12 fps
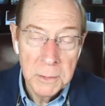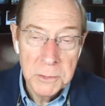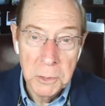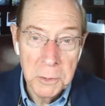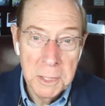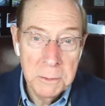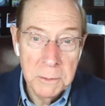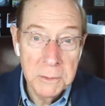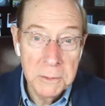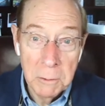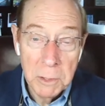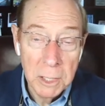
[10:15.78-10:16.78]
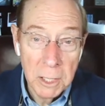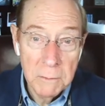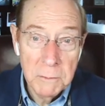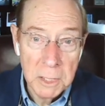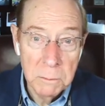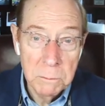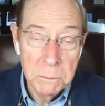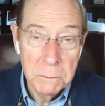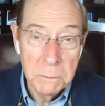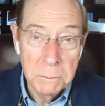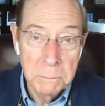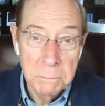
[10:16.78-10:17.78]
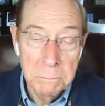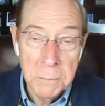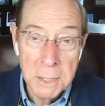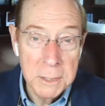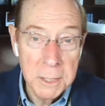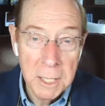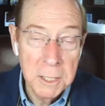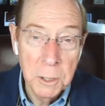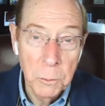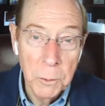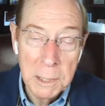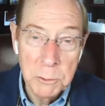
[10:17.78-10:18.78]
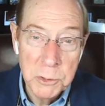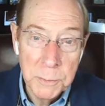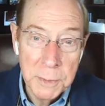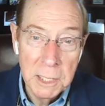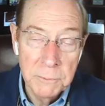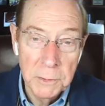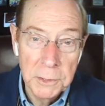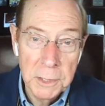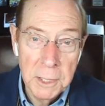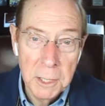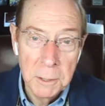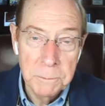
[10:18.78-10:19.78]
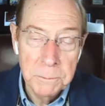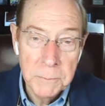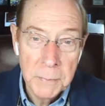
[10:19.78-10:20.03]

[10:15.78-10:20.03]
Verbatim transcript: So he, they were loving him but not in a way that was meaningful to him.